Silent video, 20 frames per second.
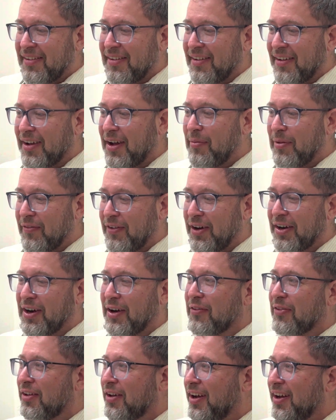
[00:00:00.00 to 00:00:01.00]
You got to be very
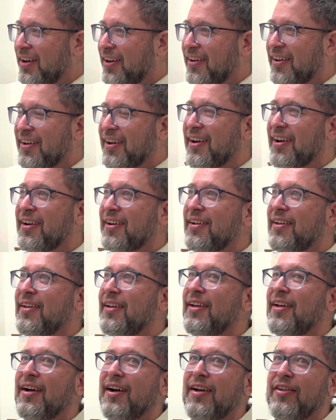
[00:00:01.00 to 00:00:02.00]
careful with the eye now.
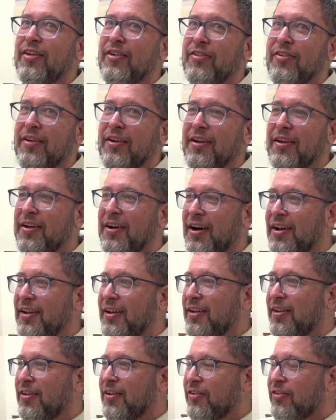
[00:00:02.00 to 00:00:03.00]
There's
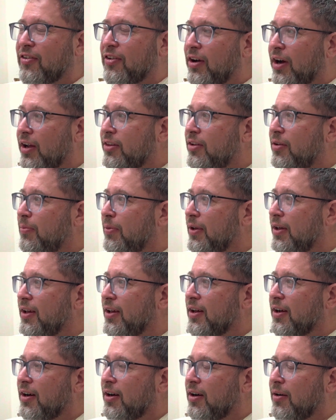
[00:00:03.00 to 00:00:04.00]
got to
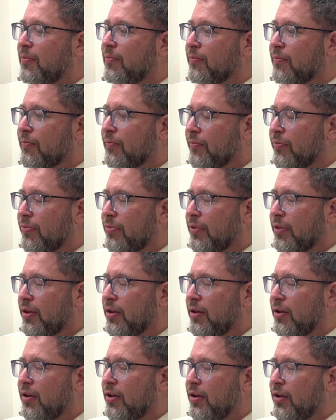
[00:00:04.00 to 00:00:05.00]
be
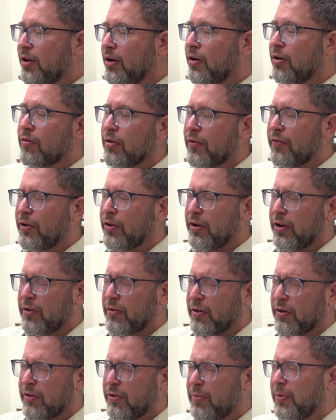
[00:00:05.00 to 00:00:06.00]
Rav Yoni
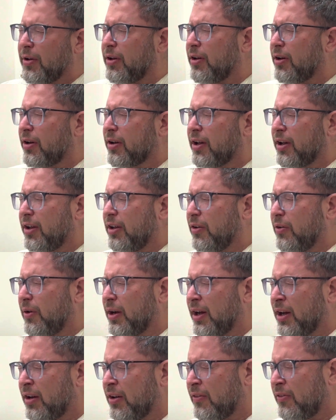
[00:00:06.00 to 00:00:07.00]
Grossman. Okay, you
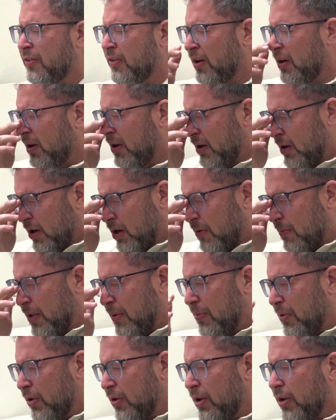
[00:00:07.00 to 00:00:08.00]
have my
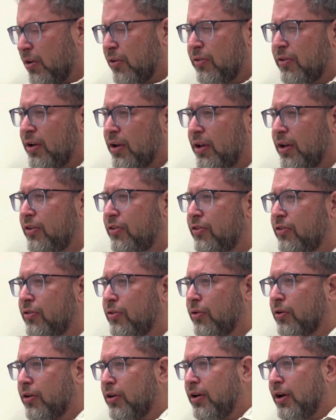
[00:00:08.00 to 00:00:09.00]
building, Yossi Elit
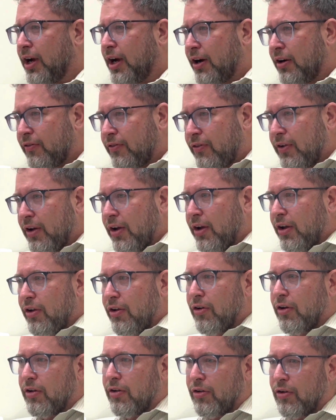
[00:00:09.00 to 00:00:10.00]
Sur. You have
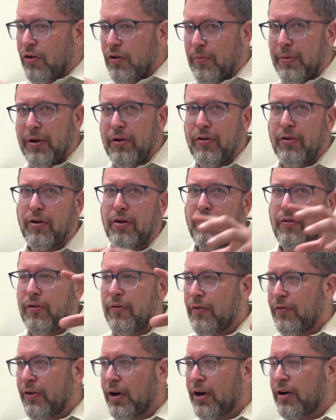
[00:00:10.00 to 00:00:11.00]
Yoel Ben Nun,
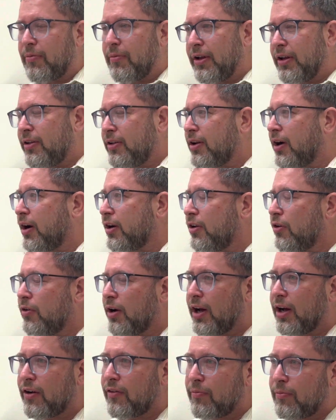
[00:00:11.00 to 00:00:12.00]
Rav Yaakov Beasley. You
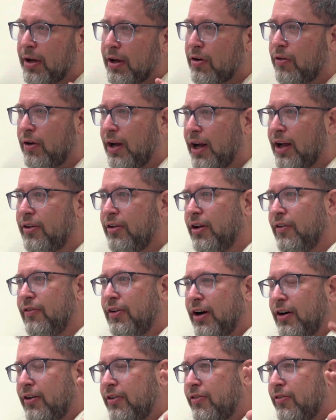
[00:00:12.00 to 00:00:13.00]
have Michael Hatton. You have
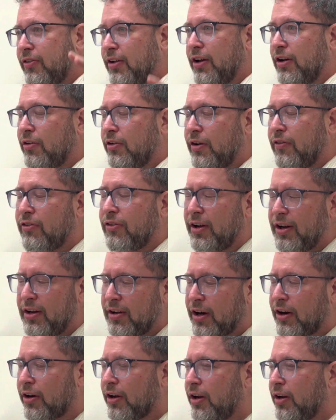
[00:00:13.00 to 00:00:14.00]
Yael Ziegler. You have Shani
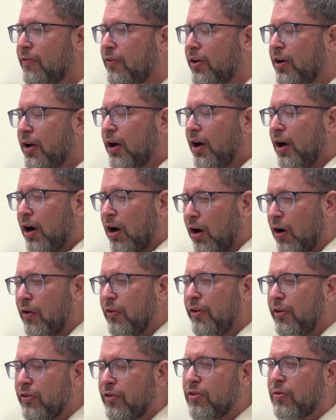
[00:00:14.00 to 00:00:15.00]
Targin. You have all
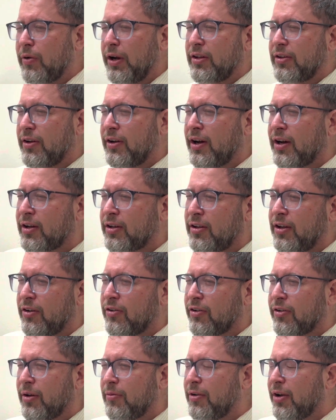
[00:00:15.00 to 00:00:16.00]
these great Tanakh
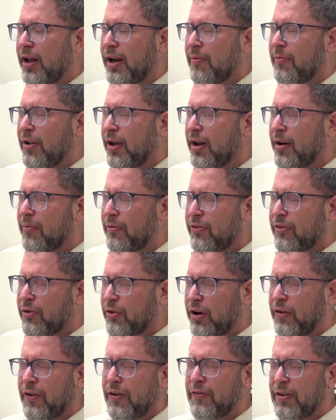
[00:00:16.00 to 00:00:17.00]
teachers. And I'm
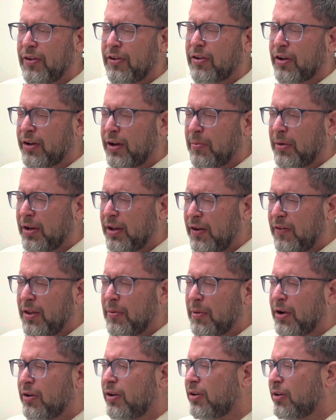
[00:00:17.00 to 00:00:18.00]
sorry if I've insulted anybody leaving
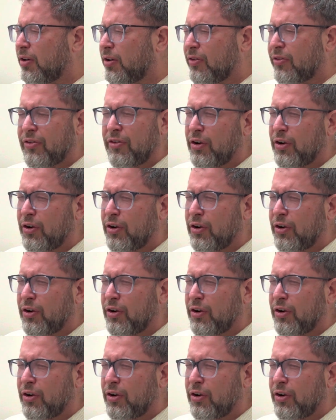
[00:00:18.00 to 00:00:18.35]
them out of the Tarsus.